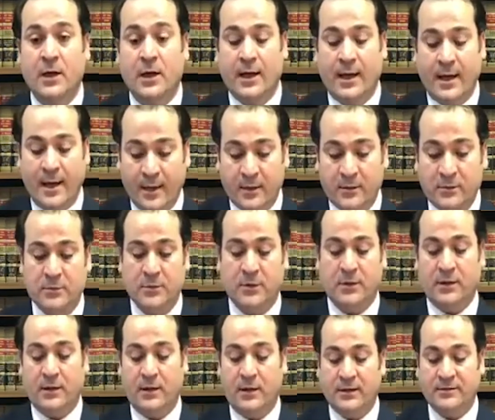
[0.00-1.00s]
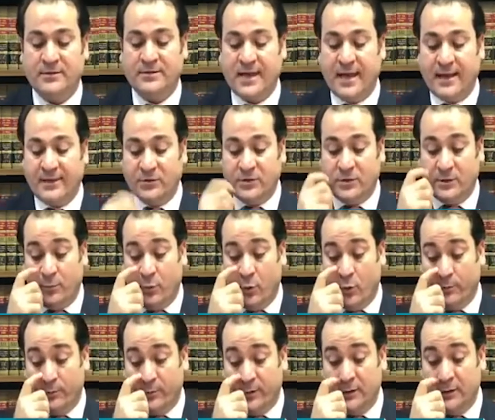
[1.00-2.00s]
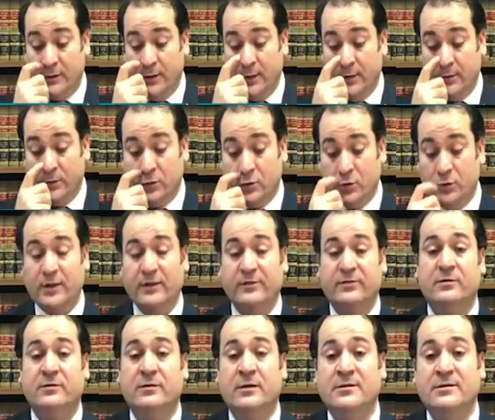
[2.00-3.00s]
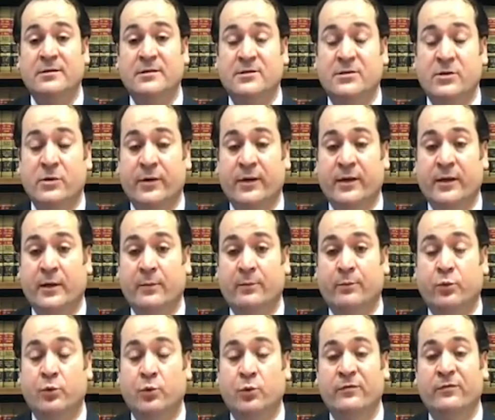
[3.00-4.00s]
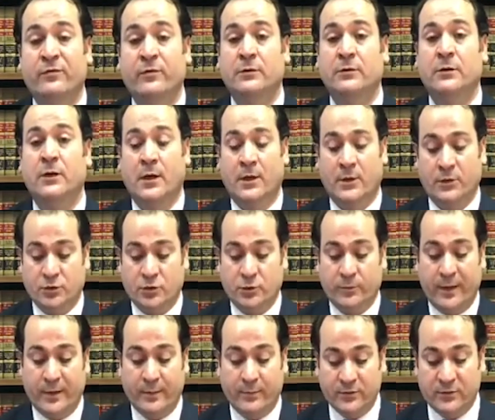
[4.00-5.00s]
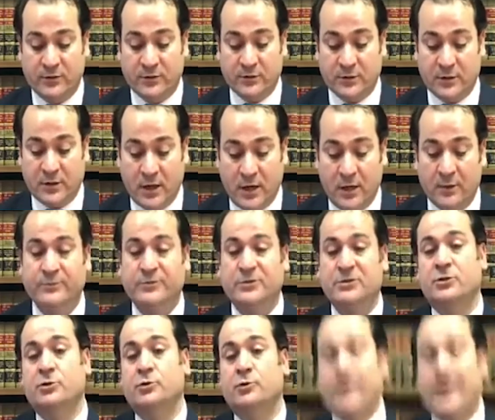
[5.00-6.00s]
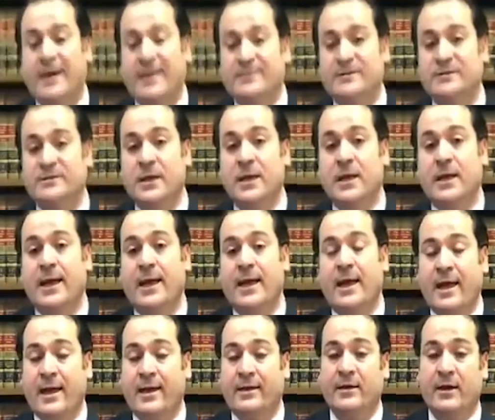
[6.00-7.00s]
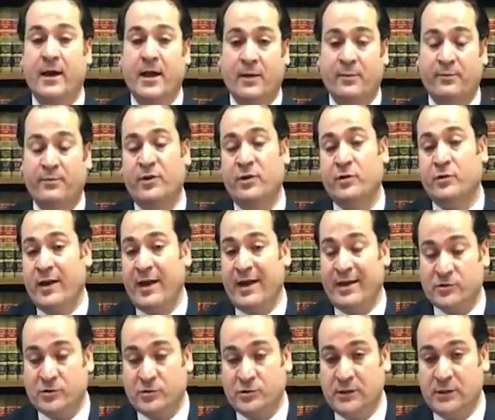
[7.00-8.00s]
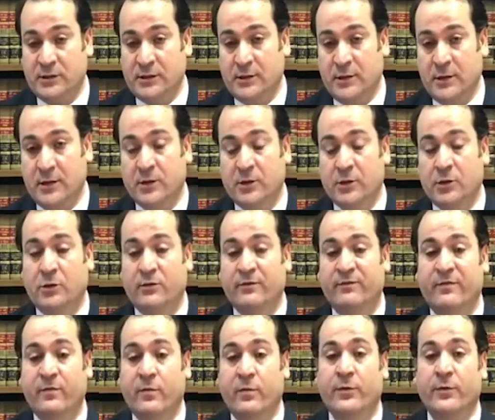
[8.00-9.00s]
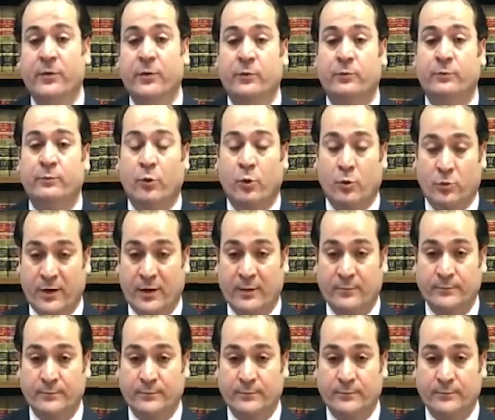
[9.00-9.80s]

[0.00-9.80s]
and attend the appointment to get the necessary approval to be able to come to the US and appear actually, you know, for your program.